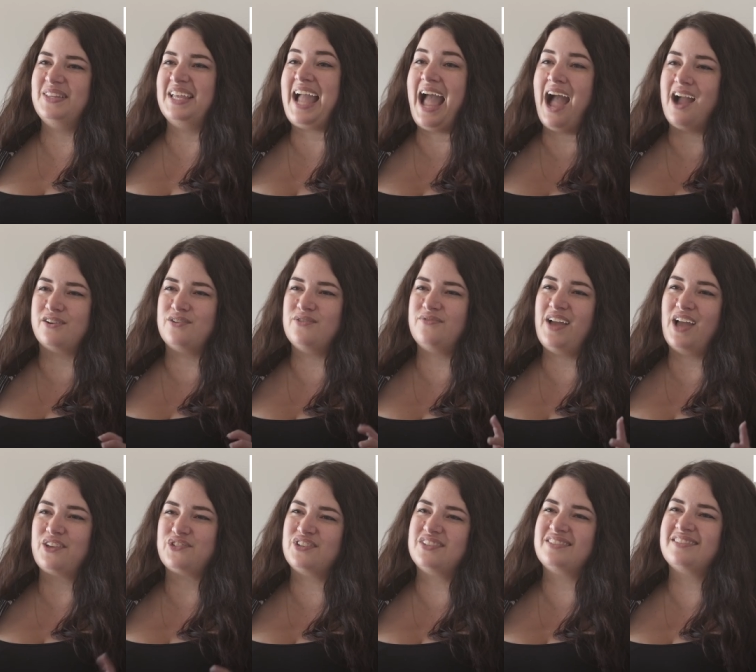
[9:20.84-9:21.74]
like hacker
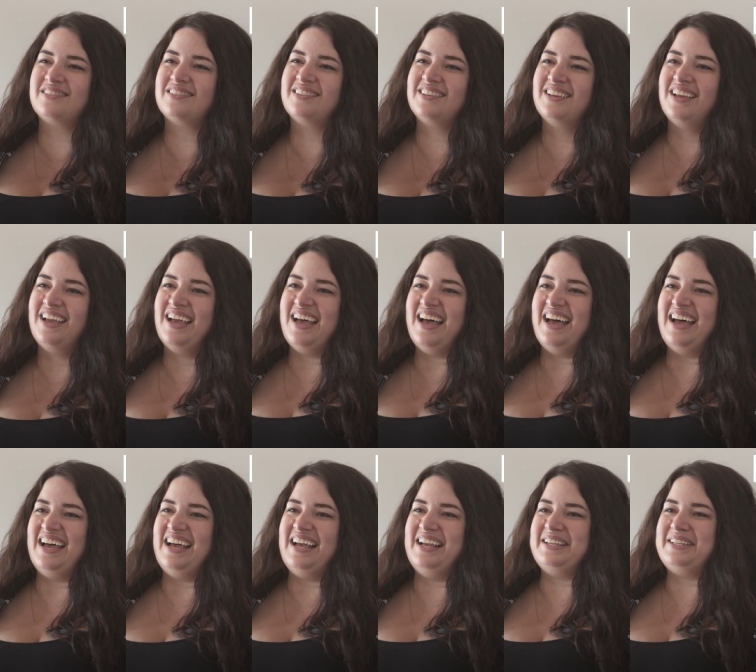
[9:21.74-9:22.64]
fashion.
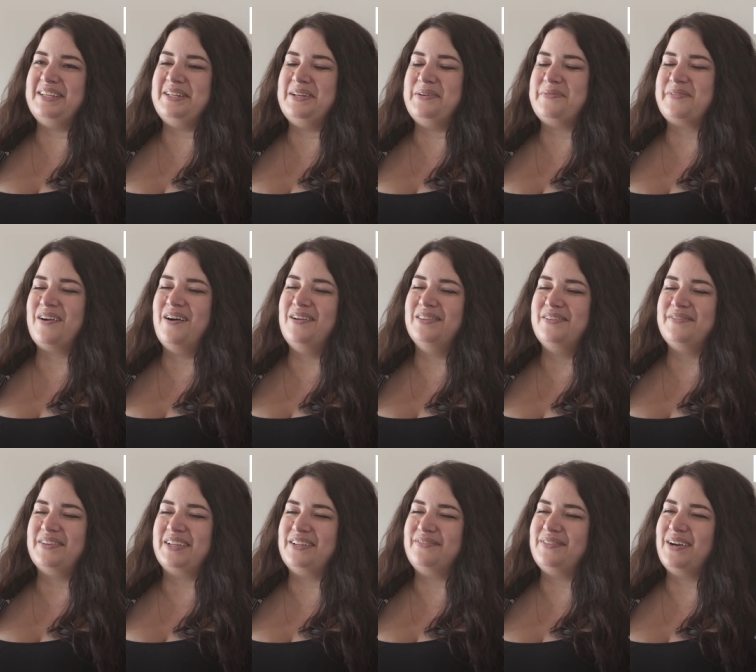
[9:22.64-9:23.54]
Uh, you know, we're all
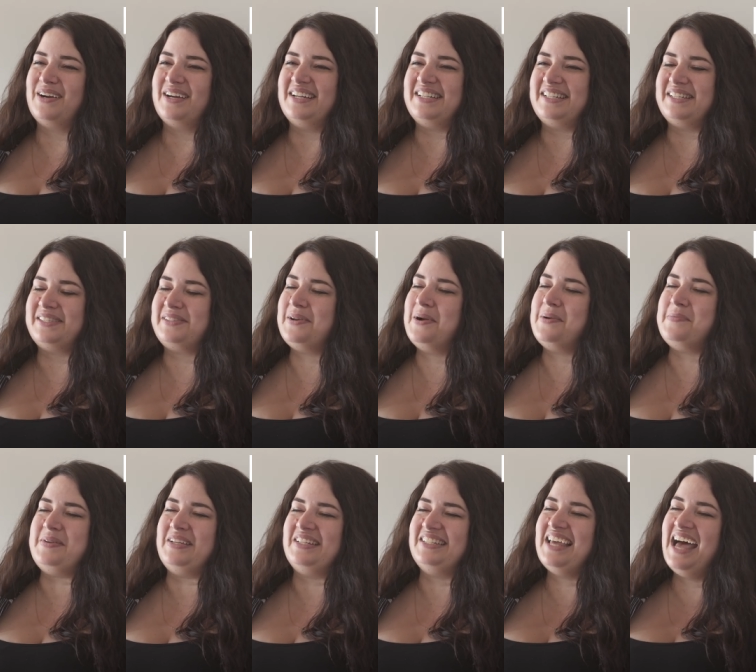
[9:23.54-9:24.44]
living in a very
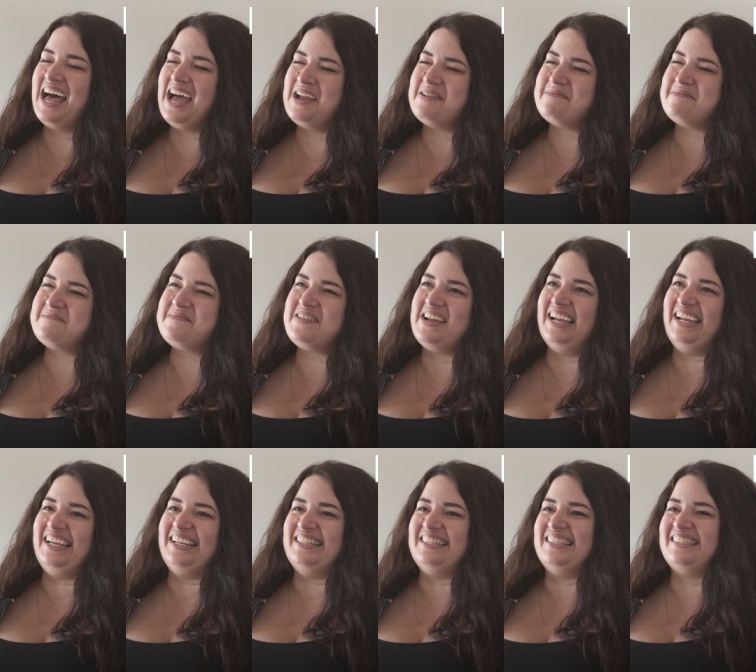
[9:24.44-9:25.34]
dystopian time,
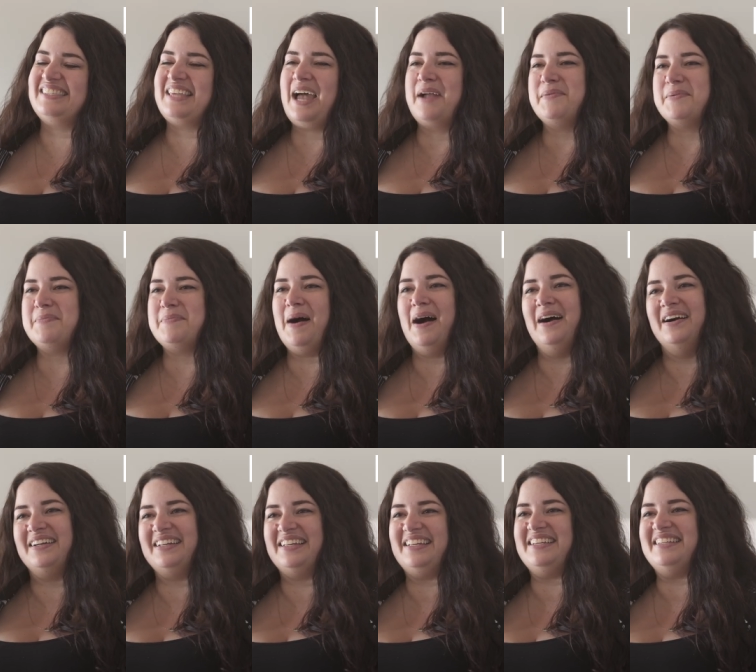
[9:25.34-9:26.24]
and
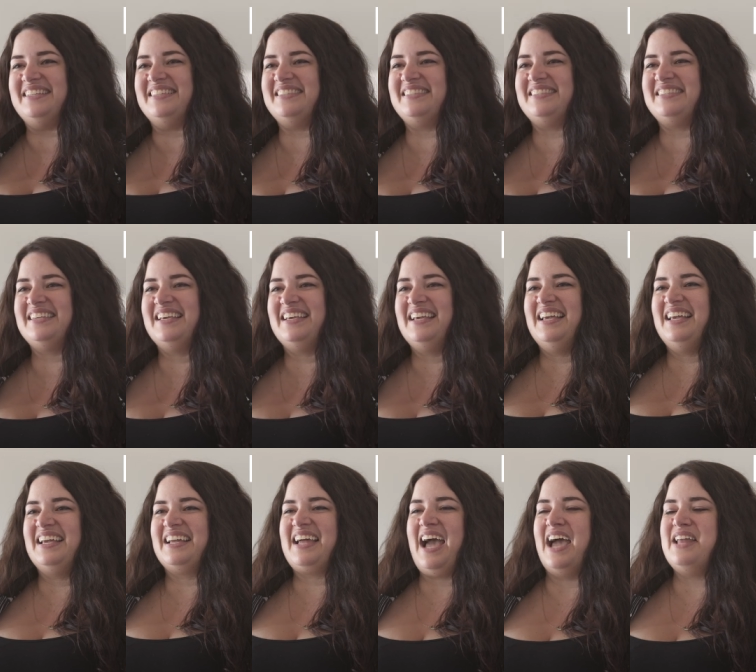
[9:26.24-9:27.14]
cyberpunk is
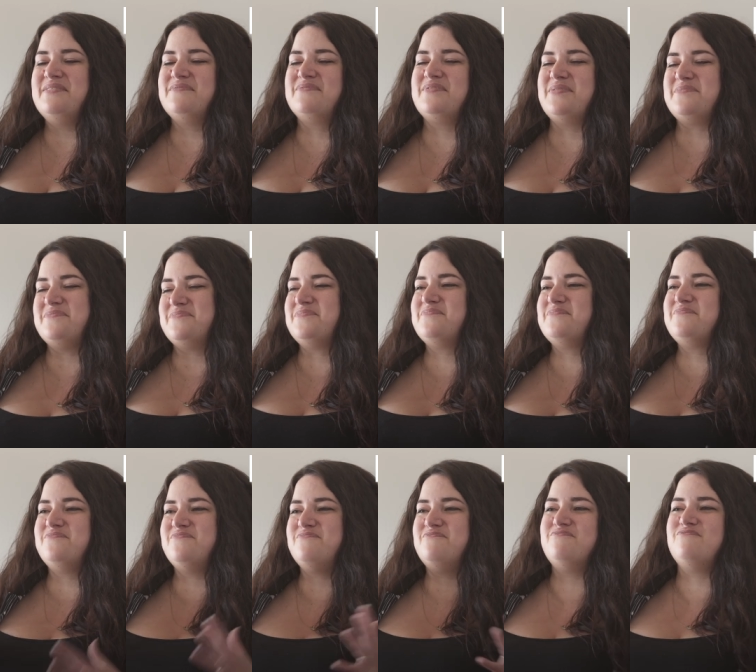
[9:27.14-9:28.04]
kind of a
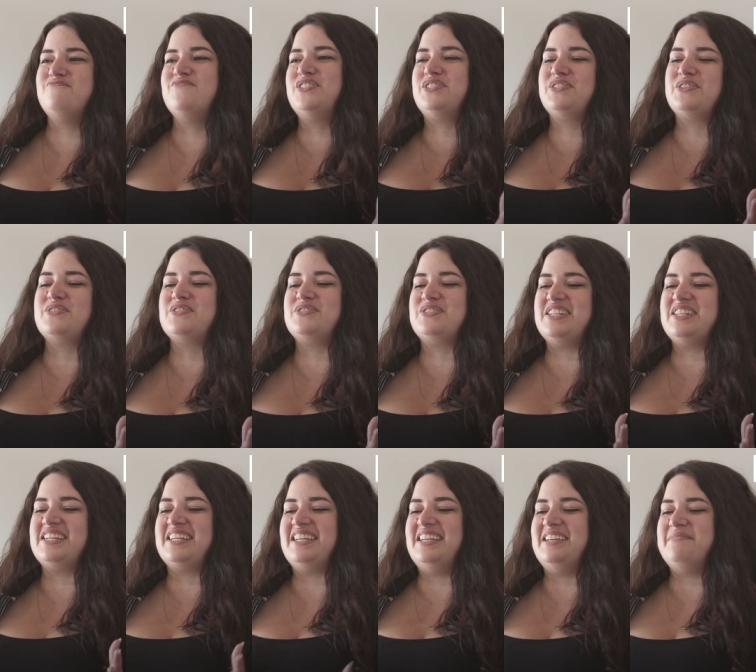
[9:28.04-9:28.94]

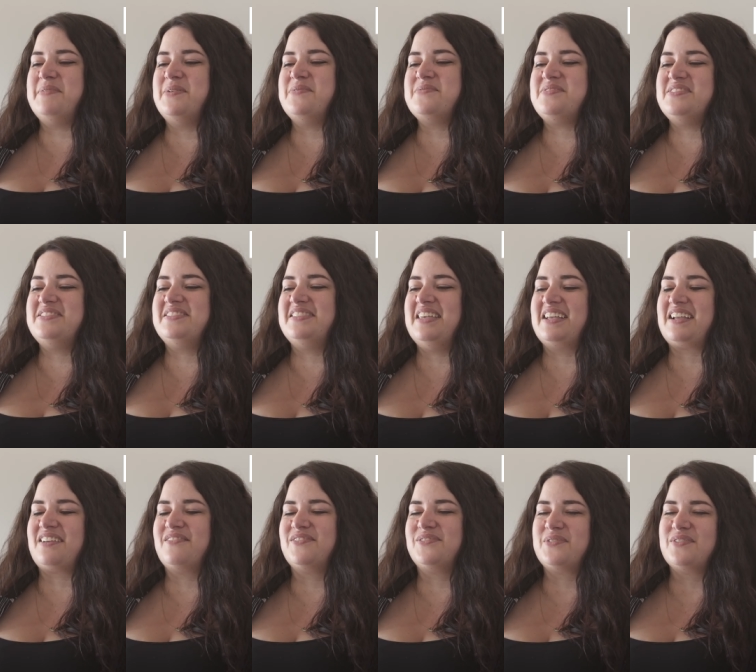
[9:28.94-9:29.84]
resurging both as
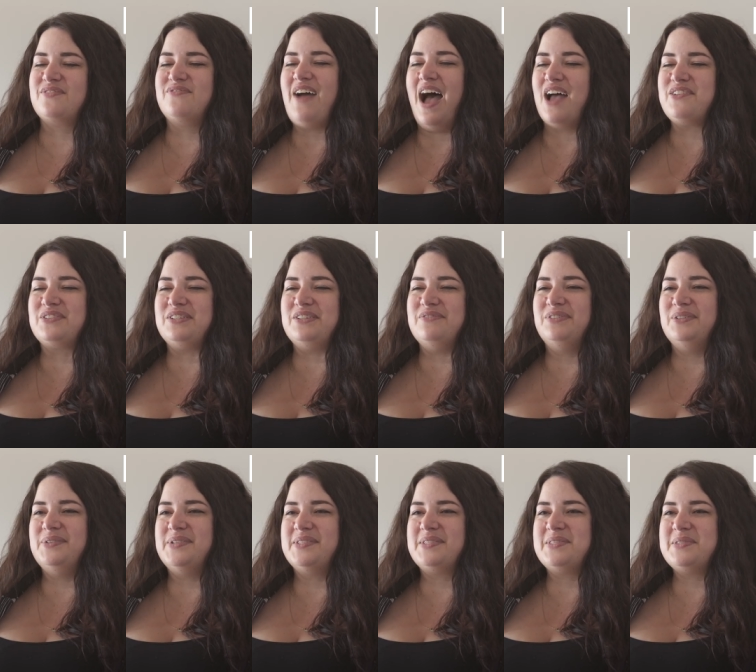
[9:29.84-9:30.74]
like a sort of fashion
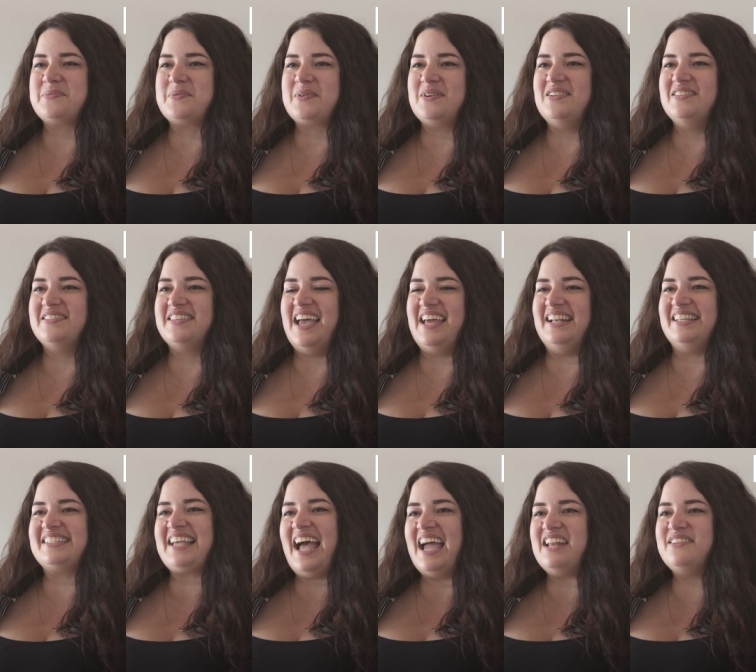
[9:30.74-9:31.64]
influence in the world and
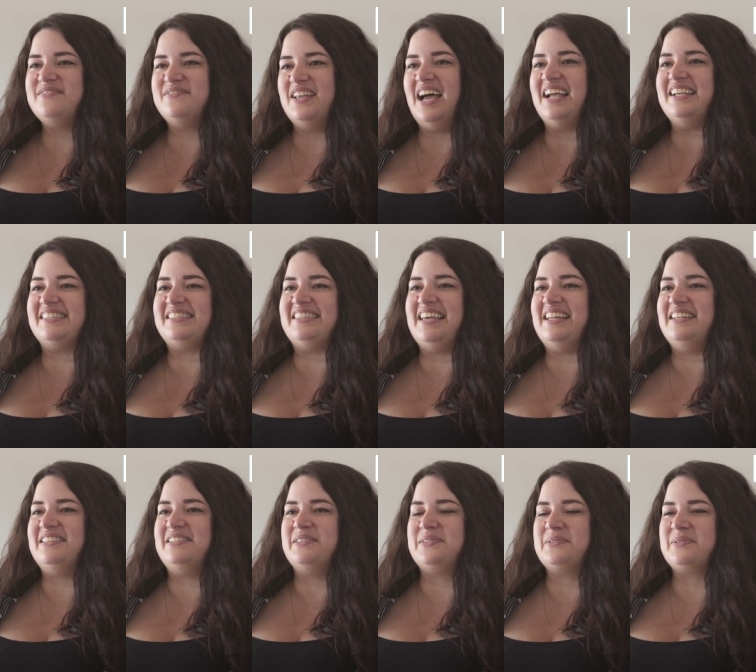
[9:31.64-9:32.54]
it's kind of nice
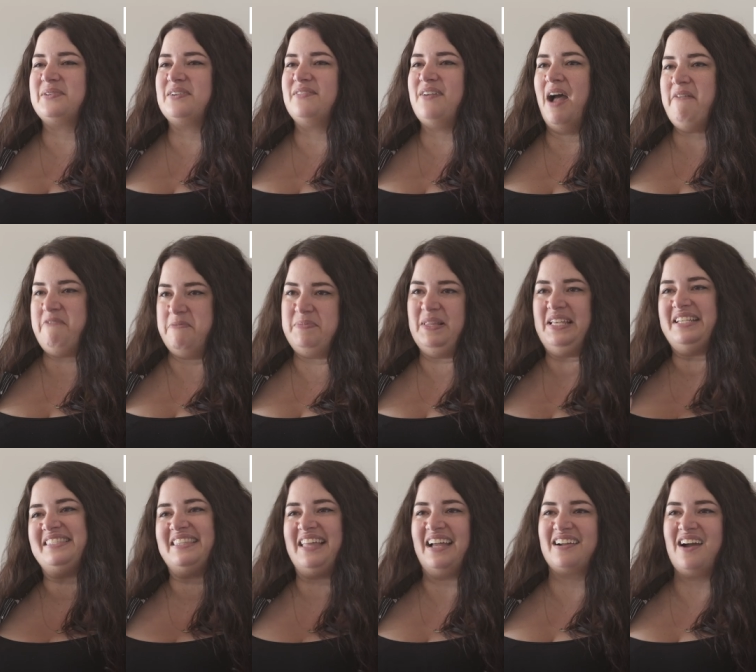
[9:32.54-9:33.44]
then to sort of have a
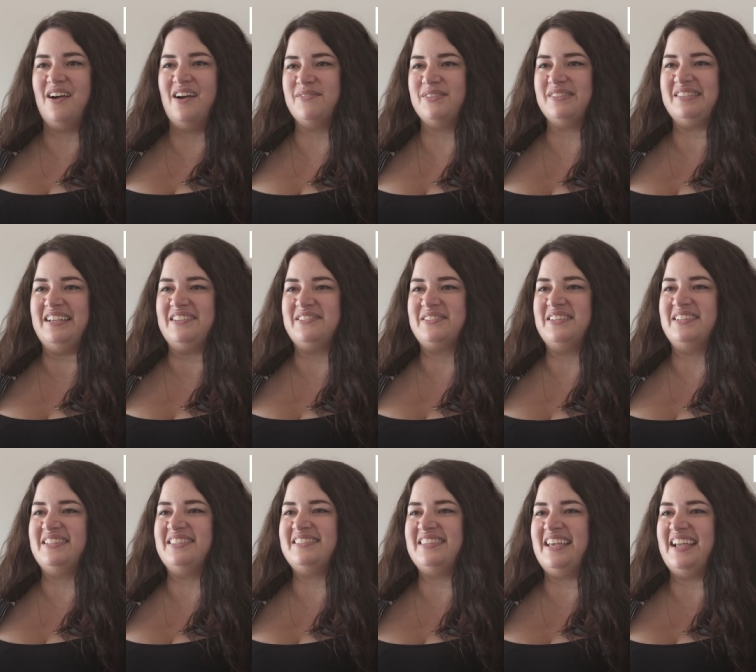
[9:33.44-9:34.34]
place in that
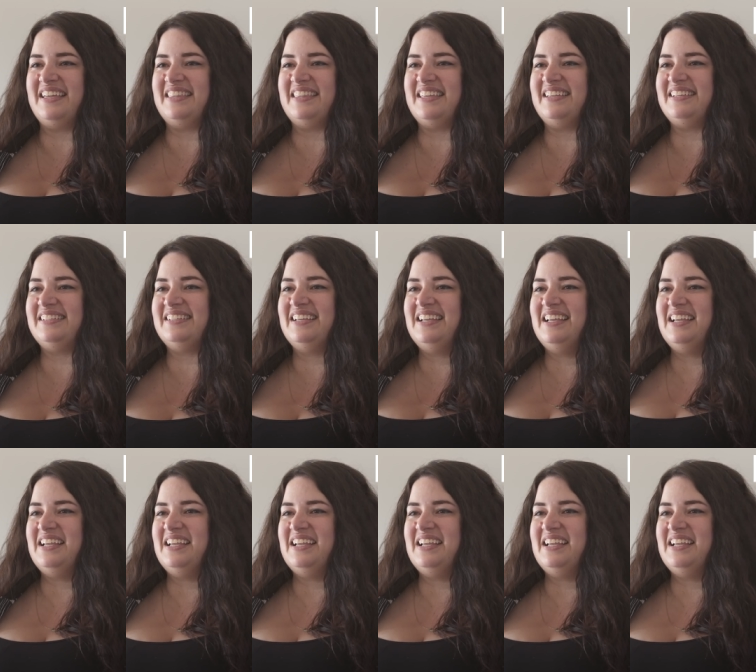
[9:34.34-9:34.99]
conversation and say that